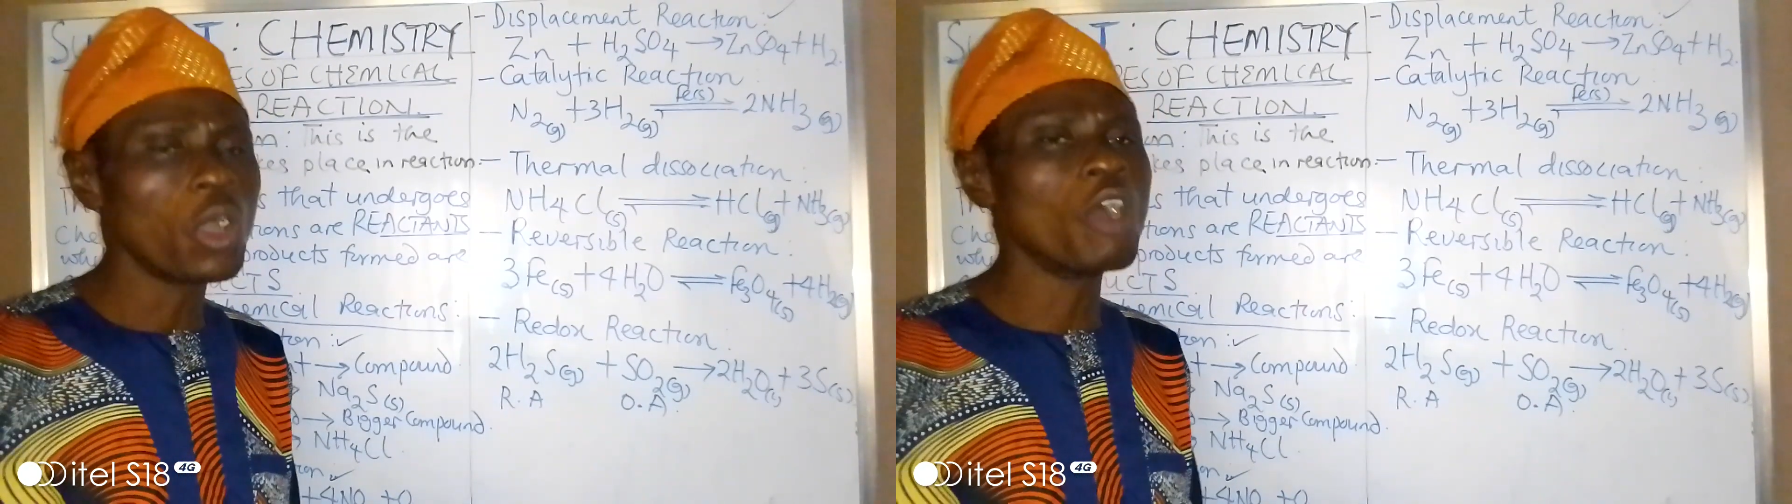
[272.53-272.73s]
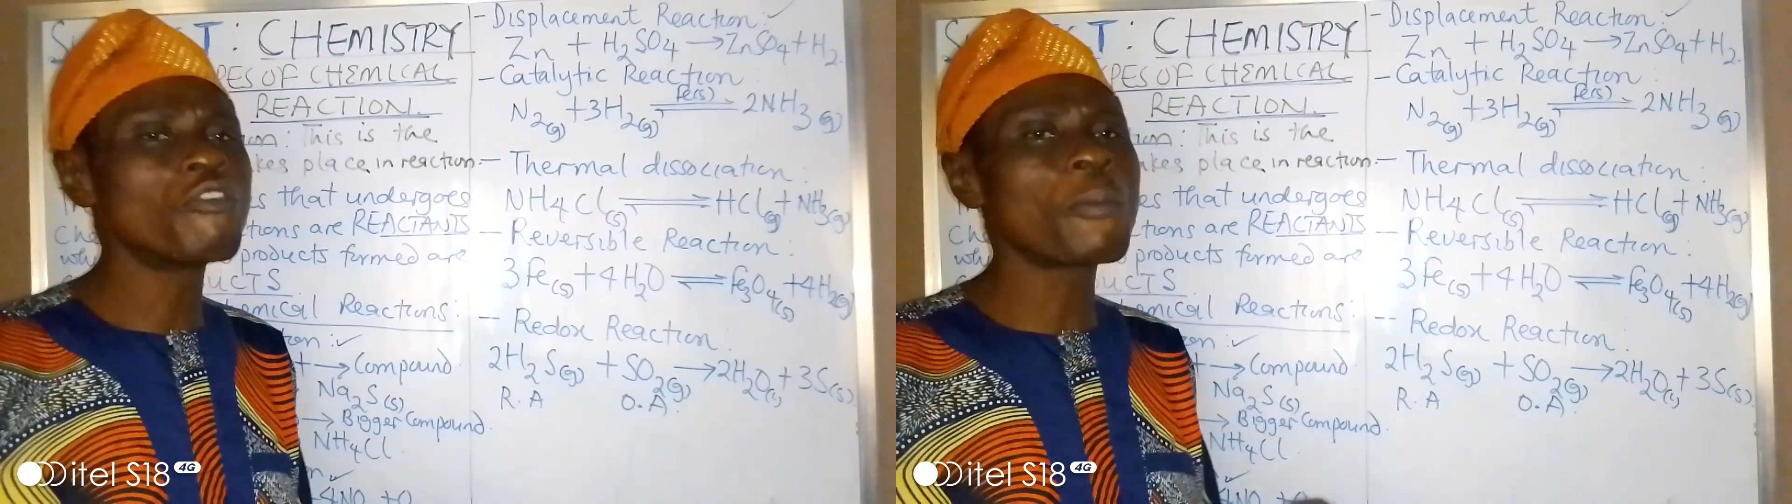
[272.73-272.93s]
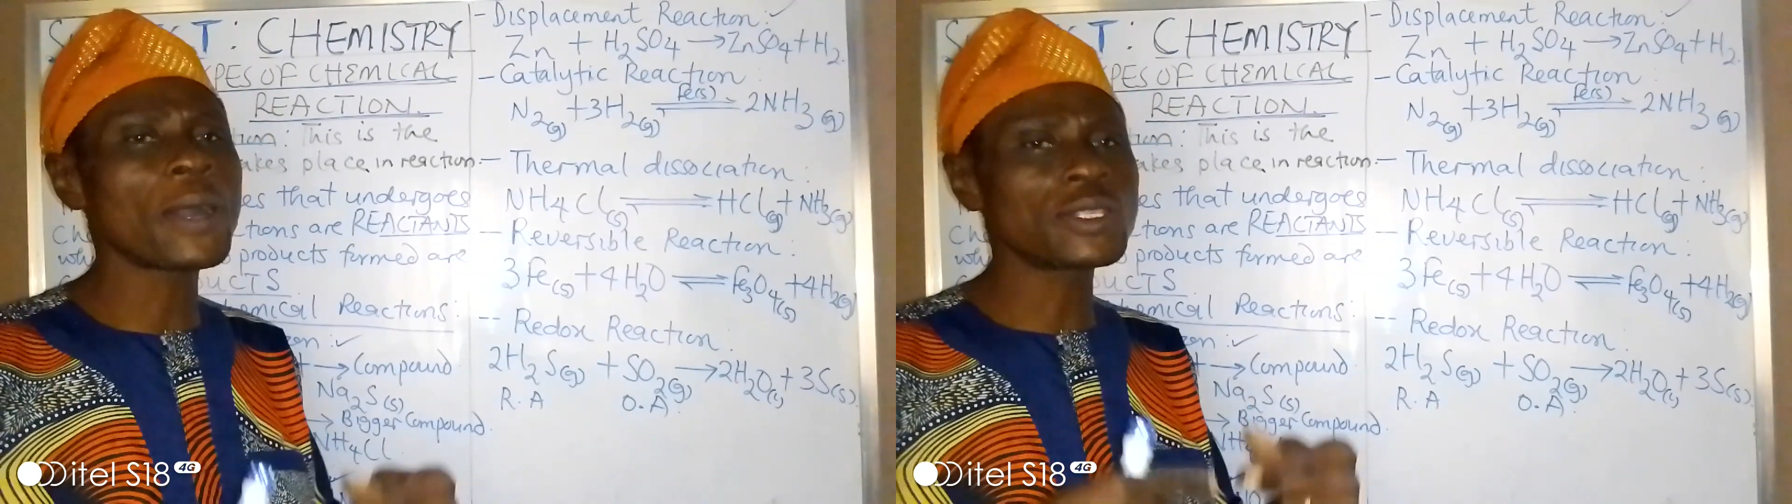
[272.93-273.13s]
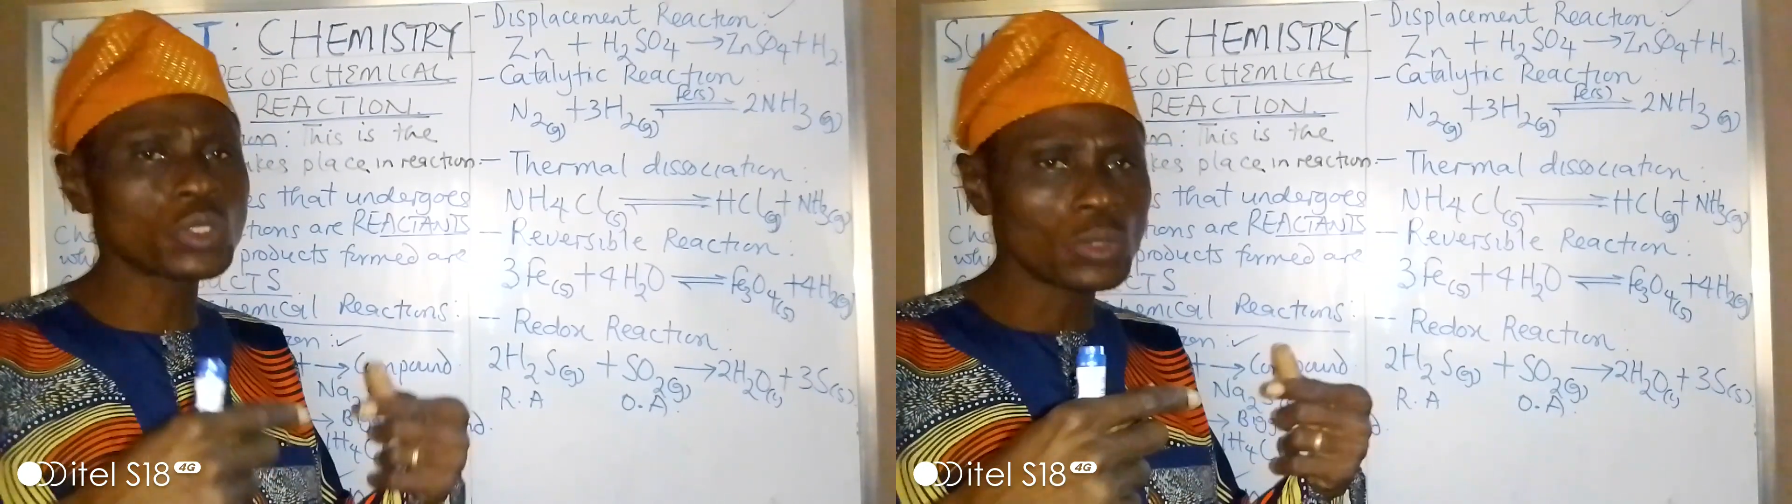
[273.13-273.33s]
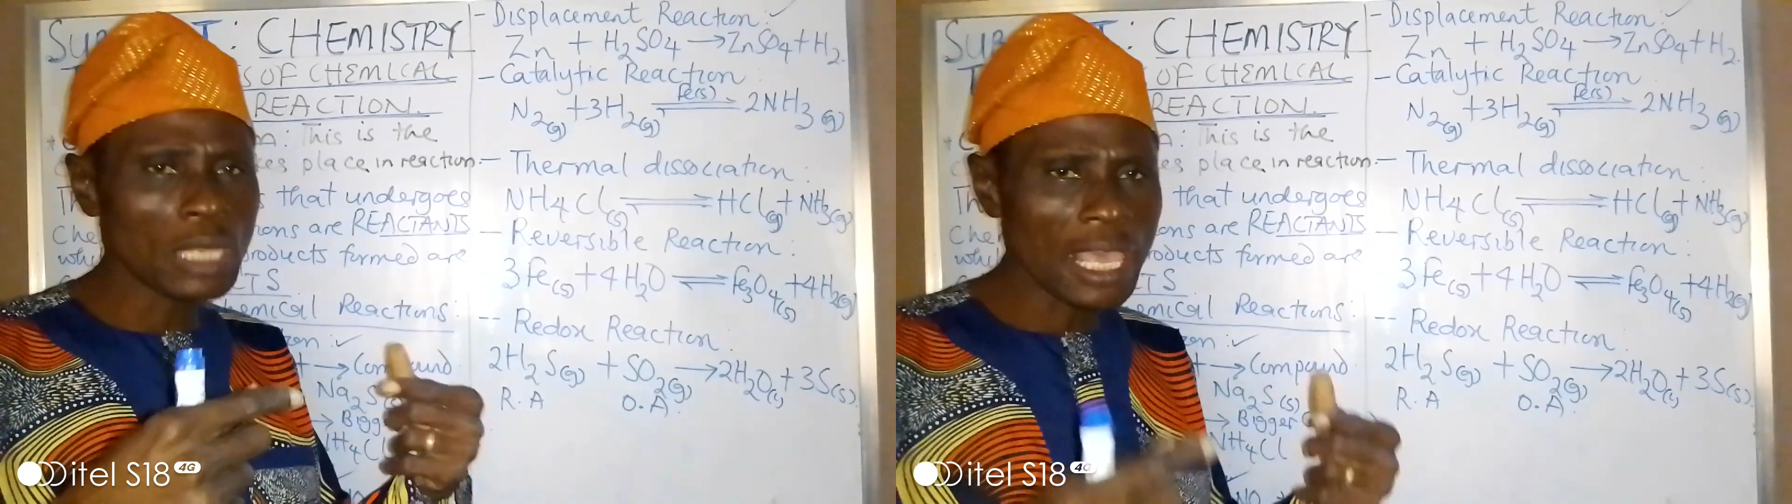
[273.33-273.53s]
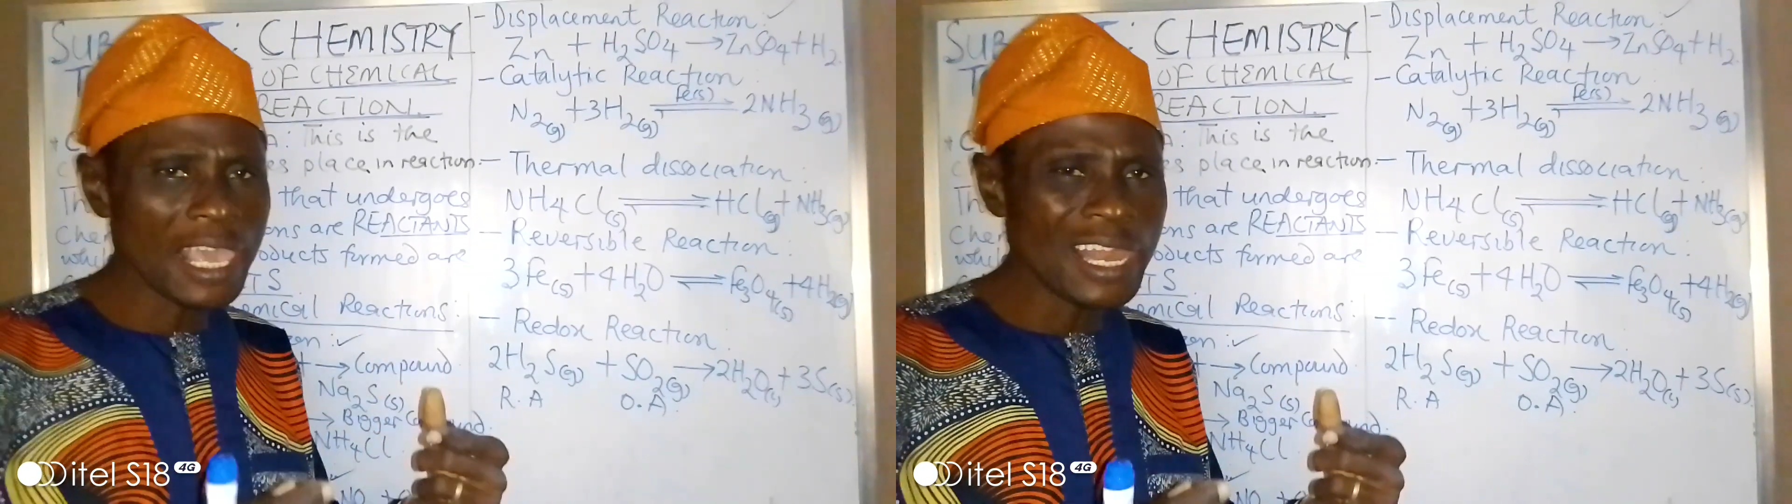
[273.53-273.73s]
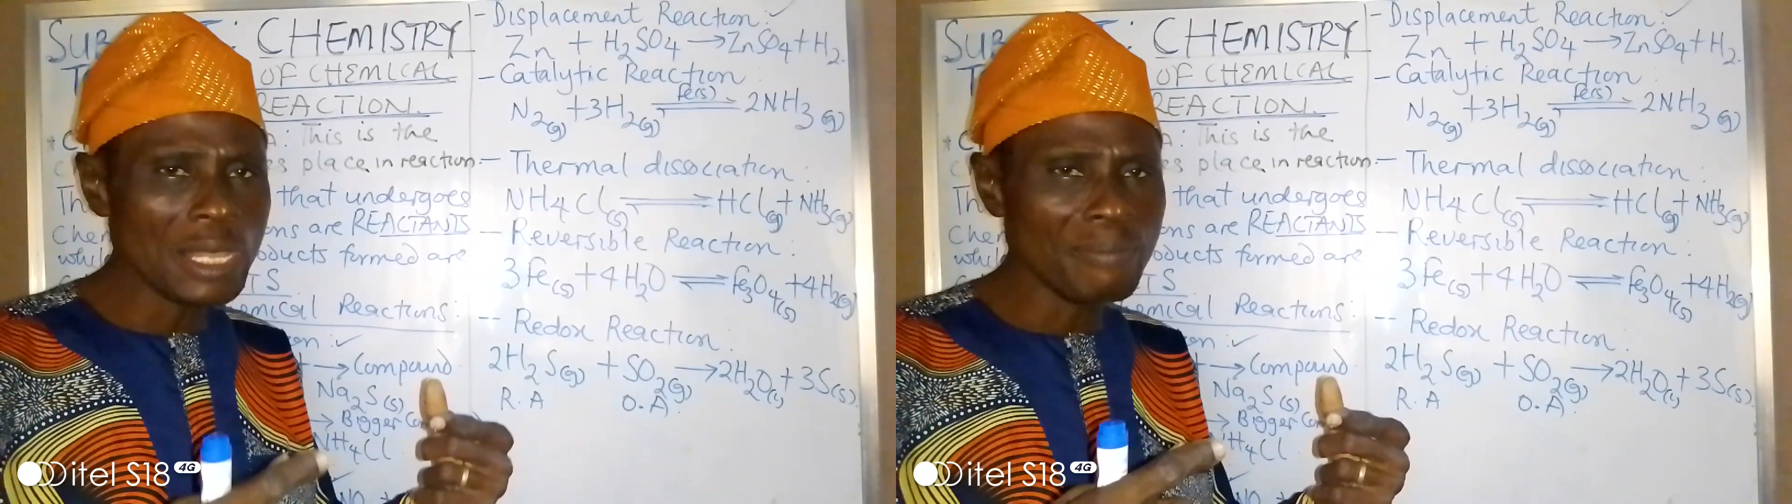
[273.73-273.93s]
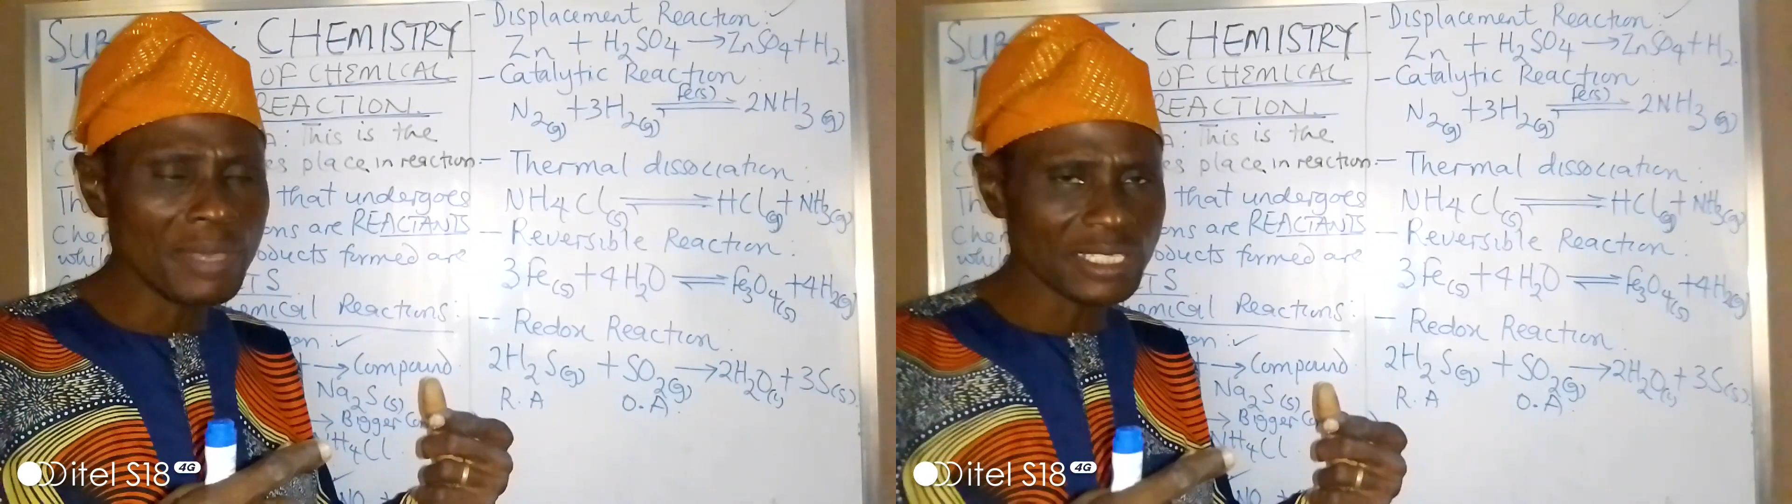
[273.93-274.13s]
of a particular
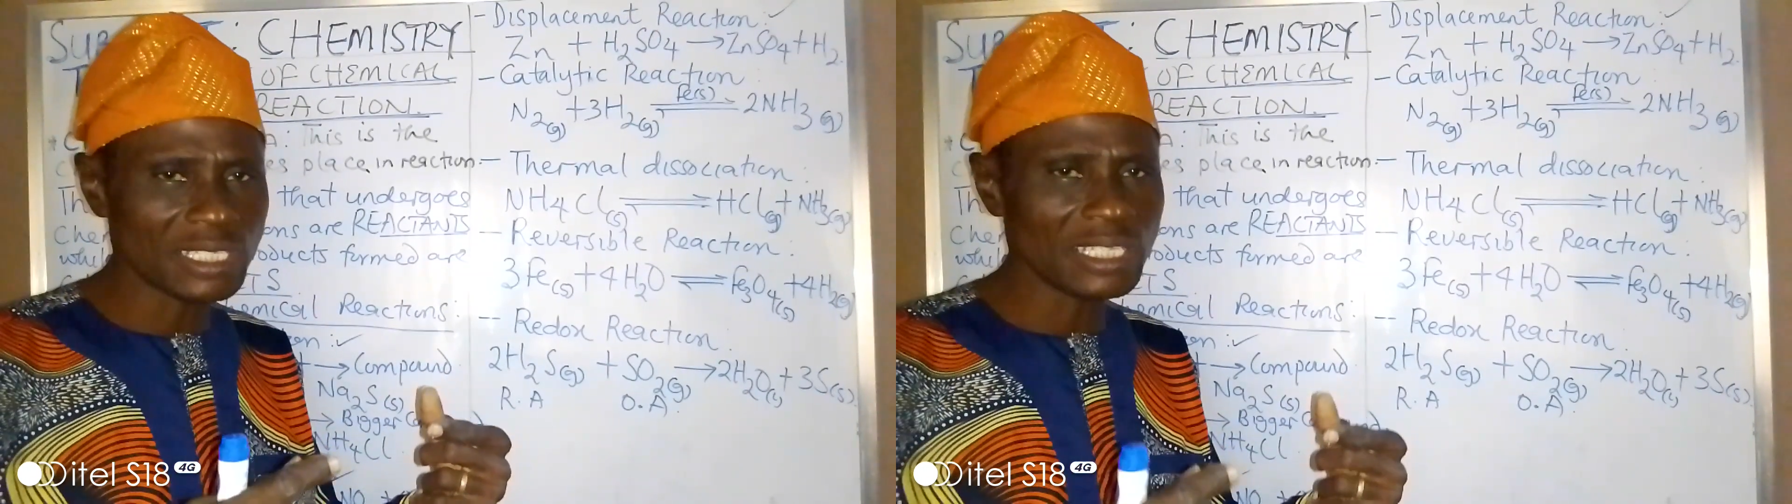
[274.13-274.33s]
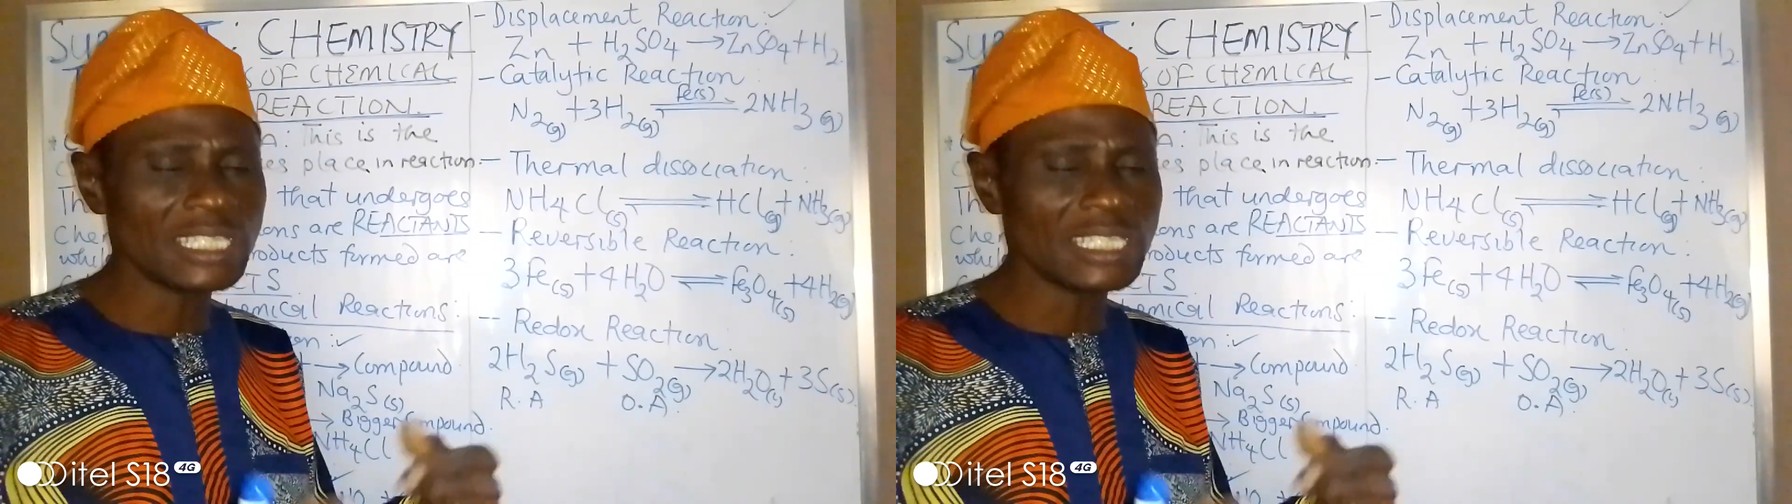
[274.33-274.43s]
element